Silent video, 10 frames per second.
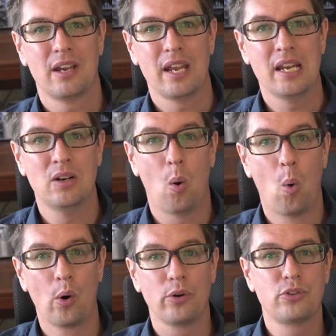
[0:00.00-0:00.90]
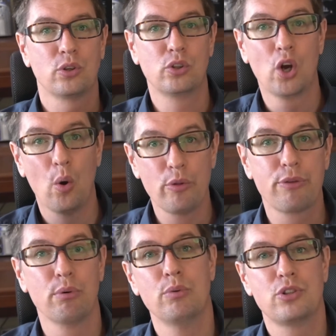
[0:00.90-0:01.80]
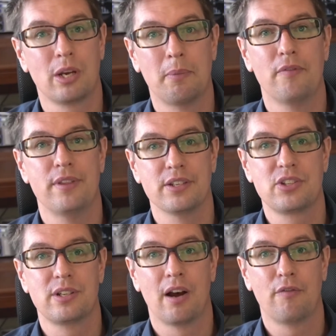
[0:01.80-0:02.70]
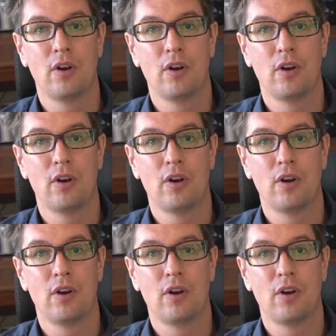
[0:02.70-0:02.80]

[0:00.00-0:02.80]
in order to go through some of this stuff